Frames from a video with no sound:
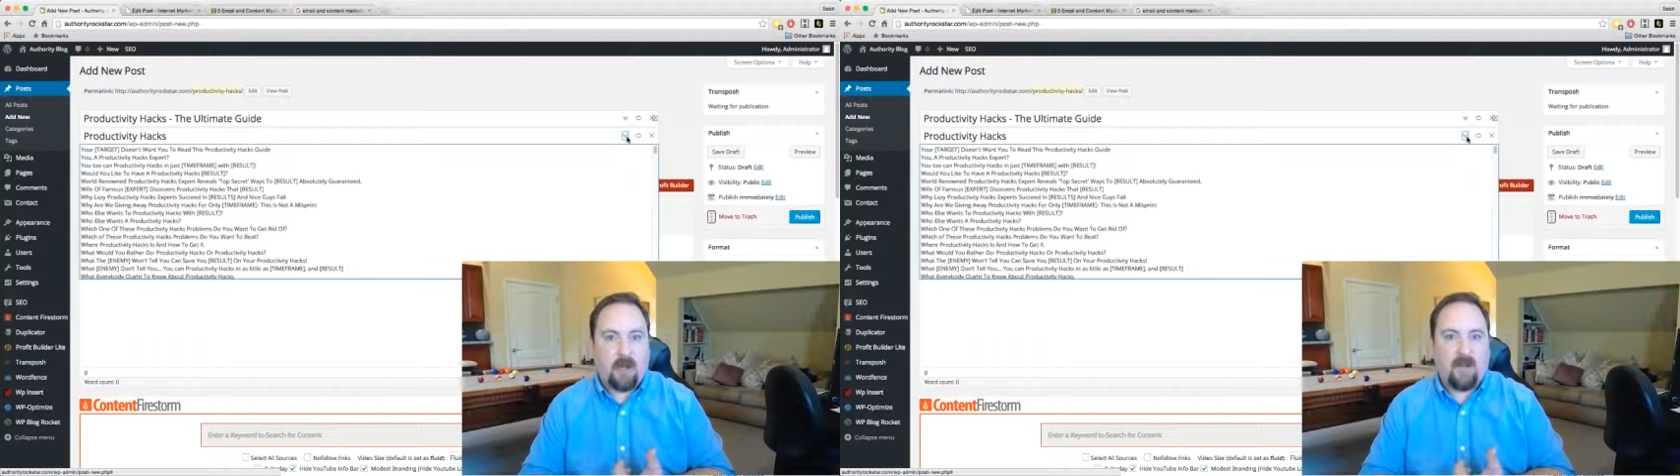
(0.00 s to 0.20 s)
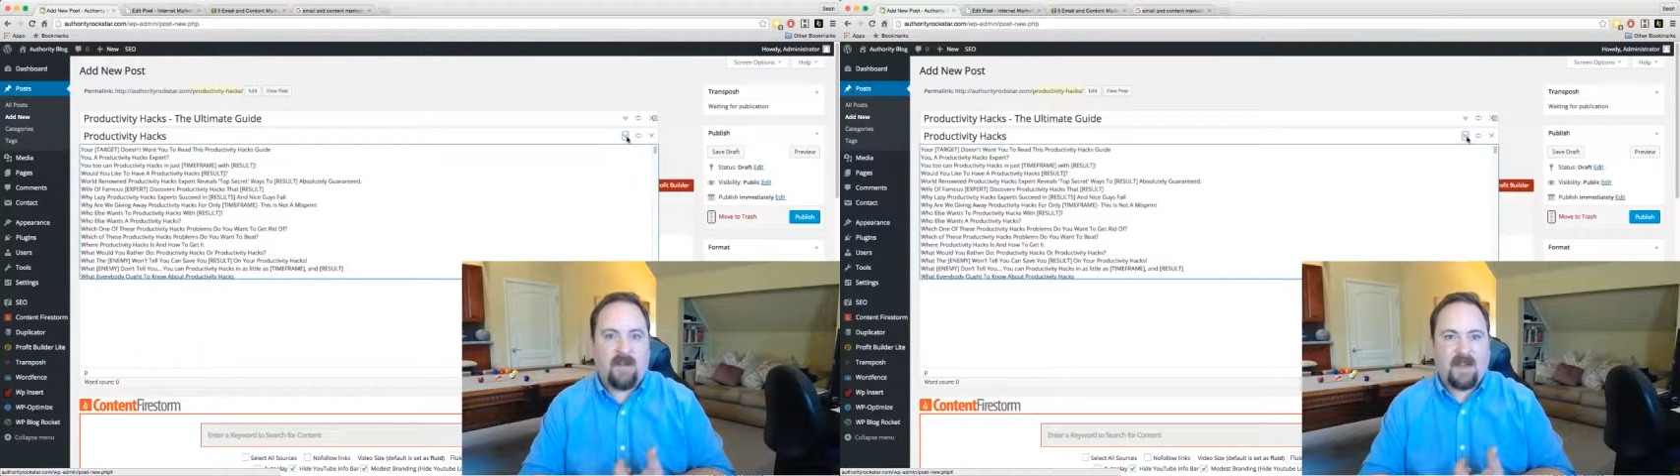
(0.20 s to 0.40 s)

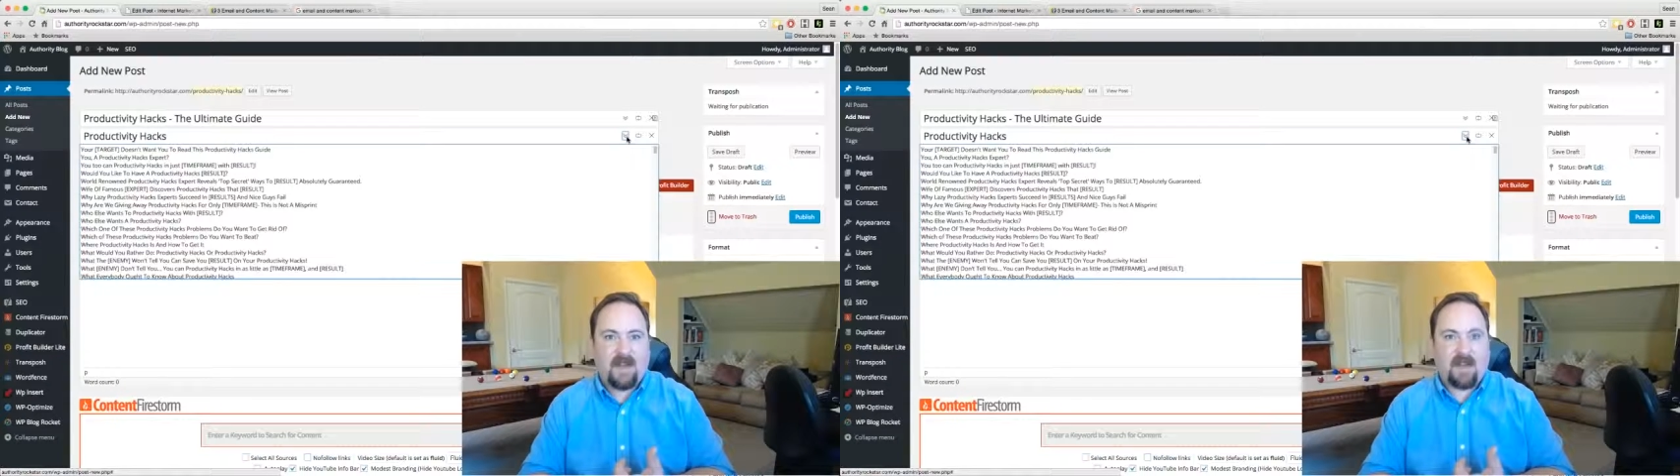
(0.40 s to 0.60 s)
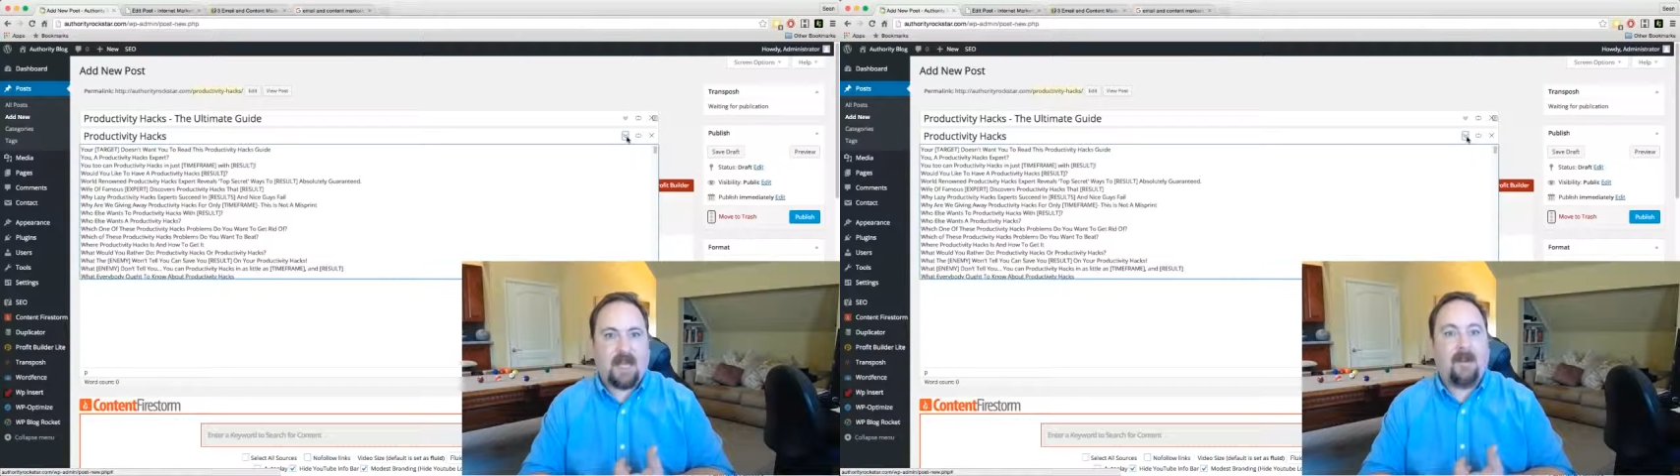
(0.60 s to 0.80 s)
your
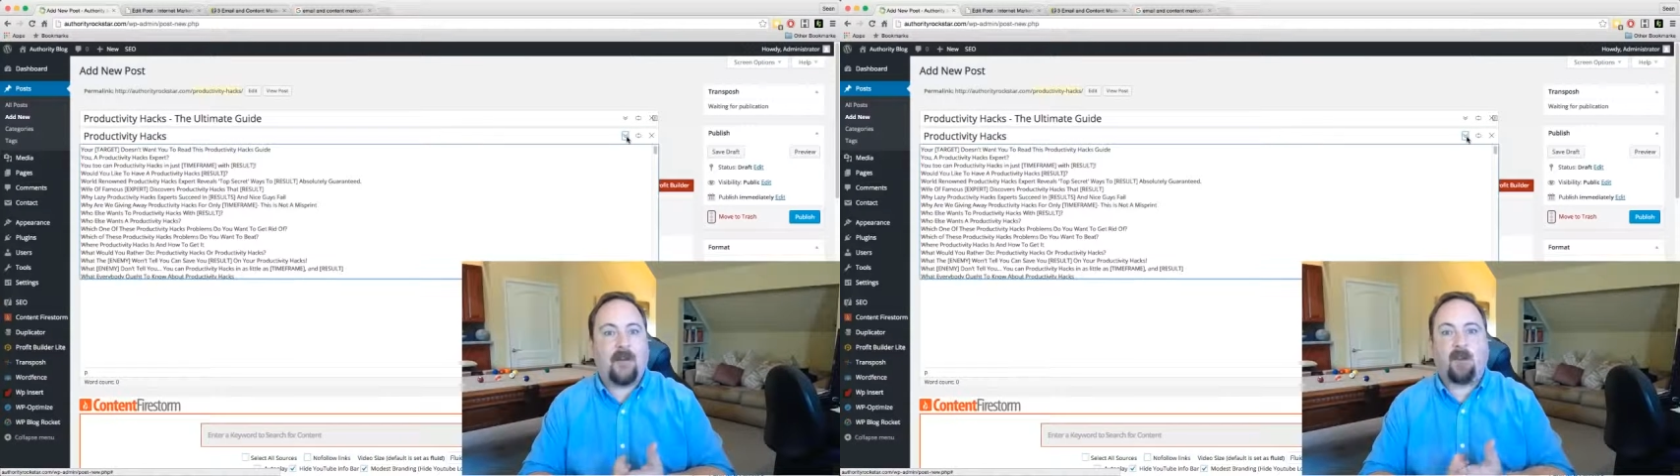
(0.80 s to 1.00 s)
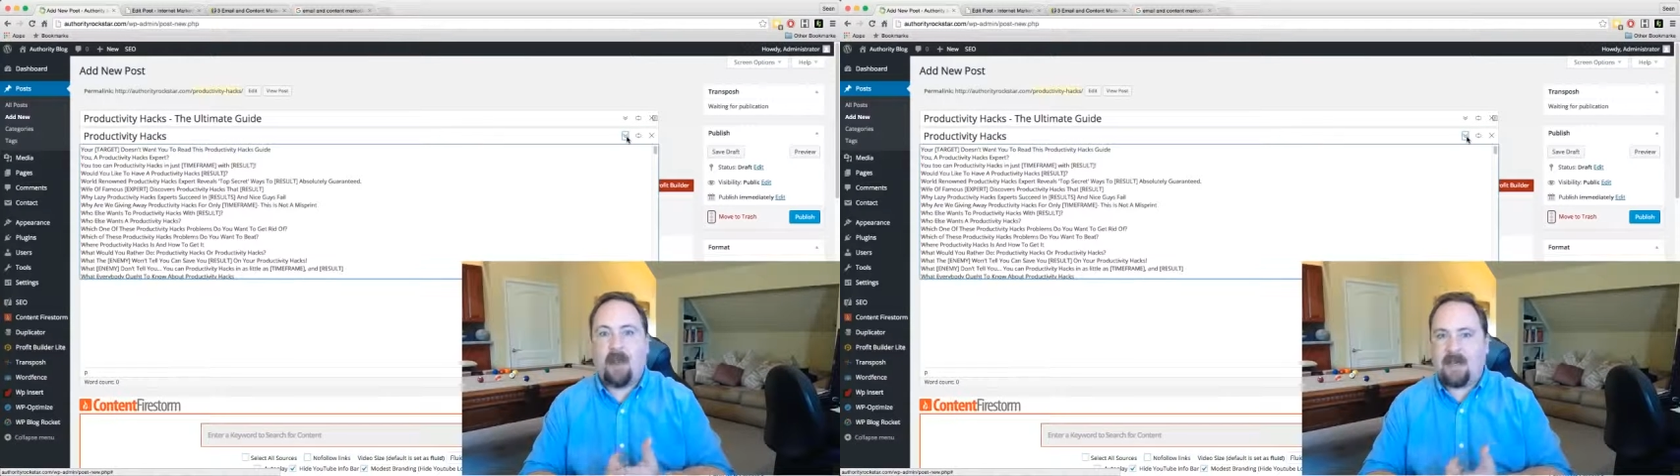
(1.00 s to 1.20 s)
visitors, to have a
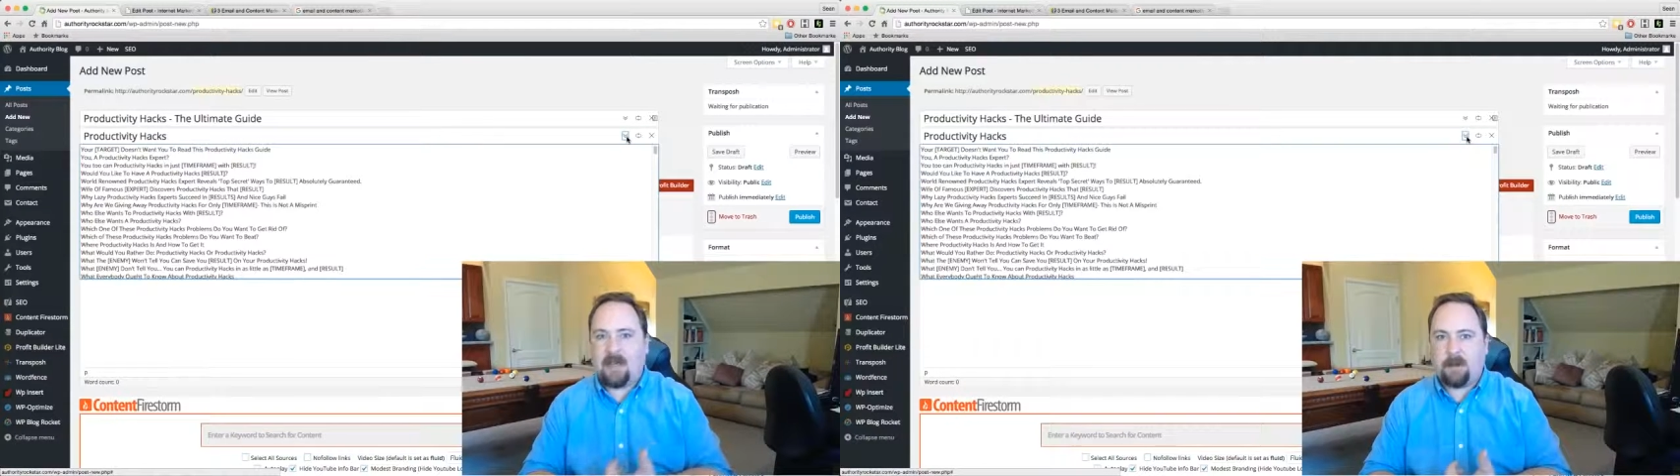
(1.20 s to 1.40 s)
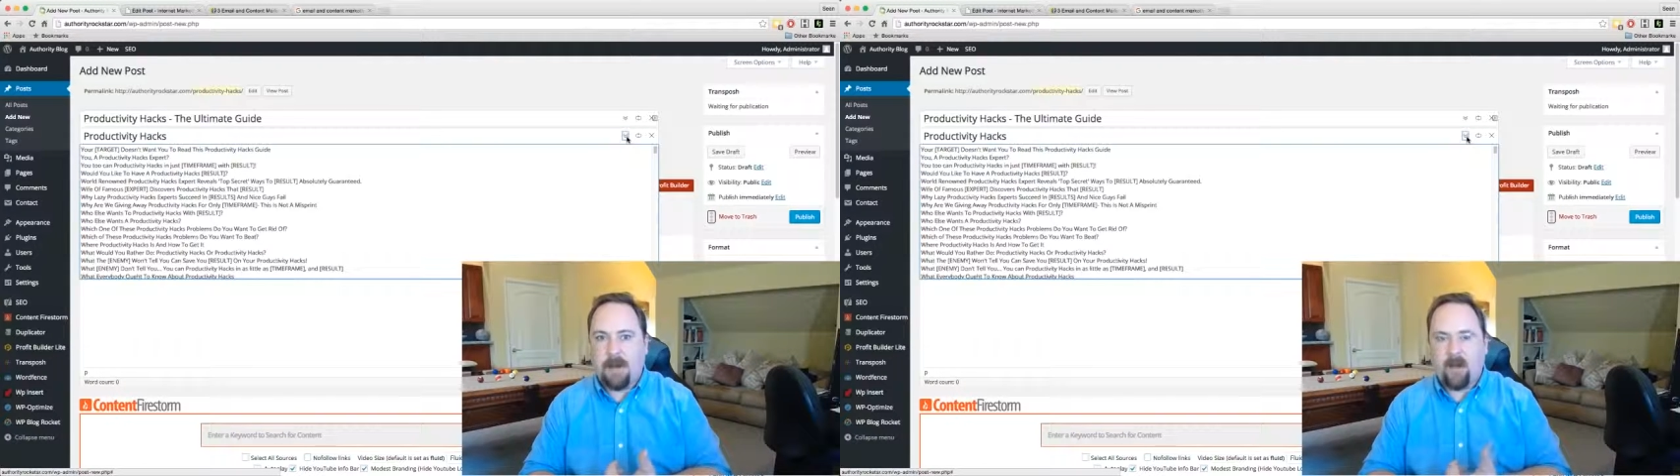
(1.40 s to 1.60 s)
great
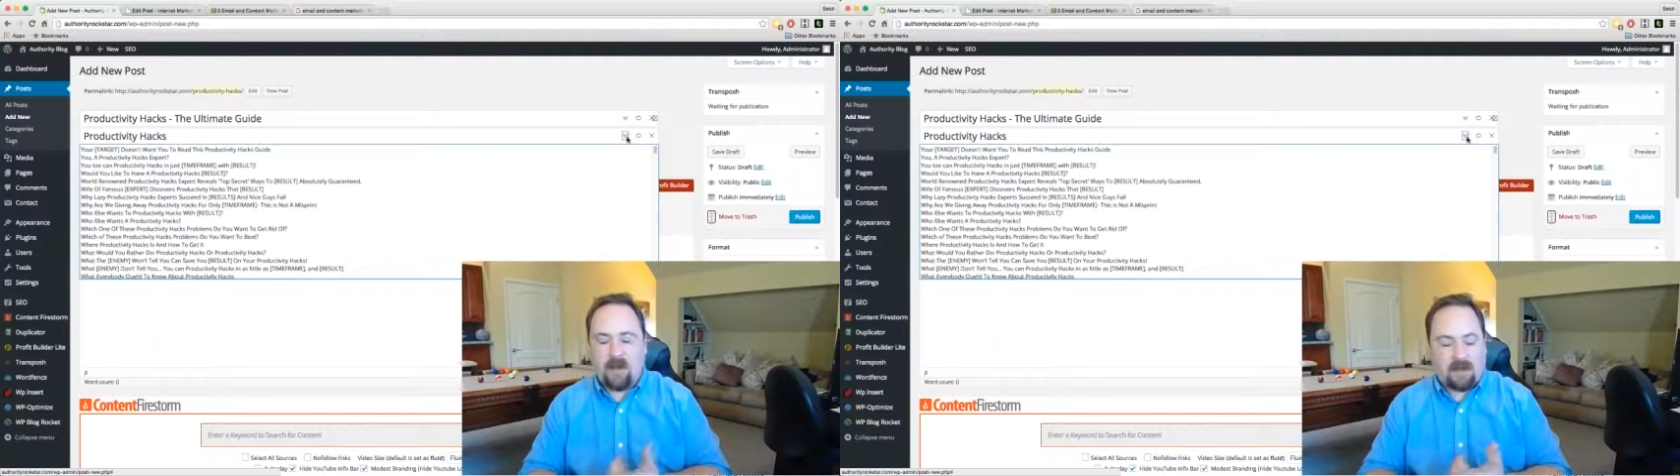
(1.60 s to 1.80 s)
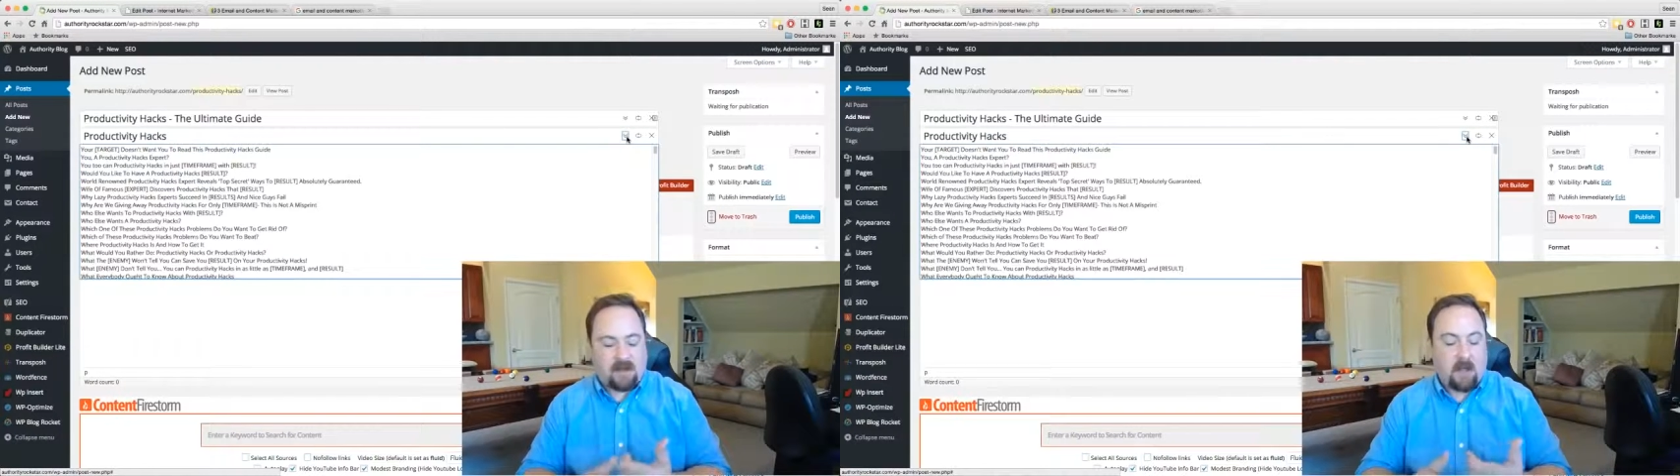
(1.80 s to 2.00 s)

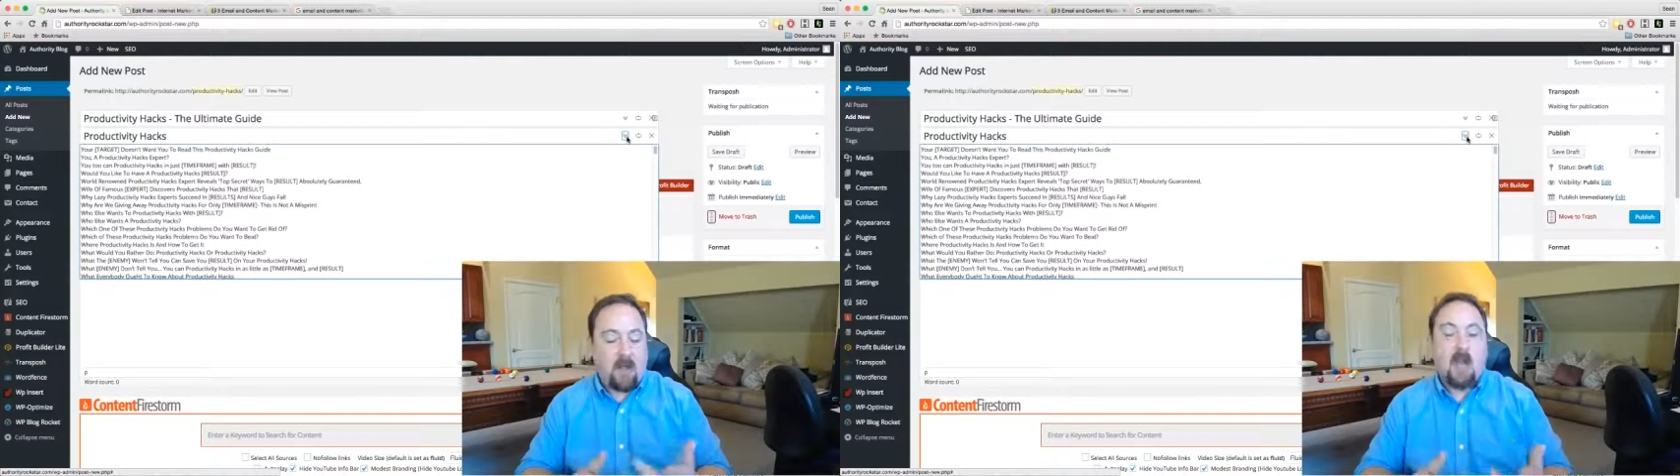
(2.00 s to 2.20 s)
experience.